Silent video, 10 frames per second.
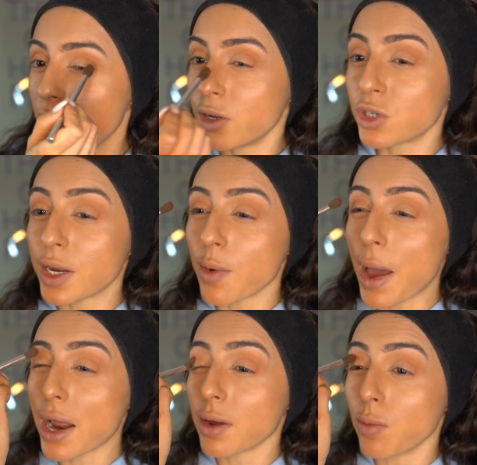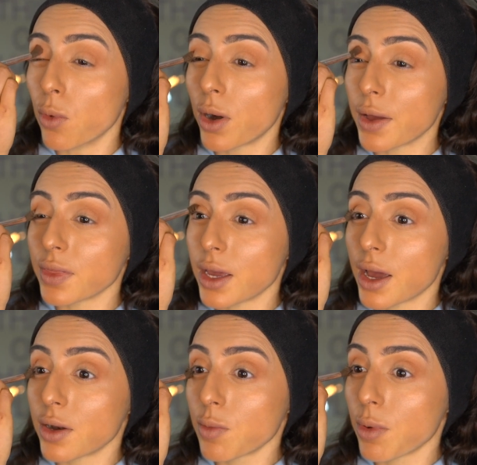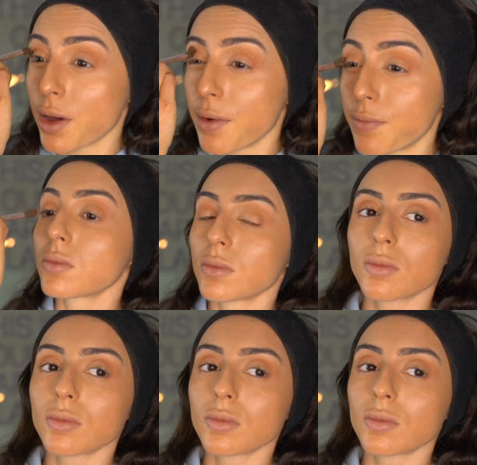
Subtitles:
I usually end up adding more at the end, but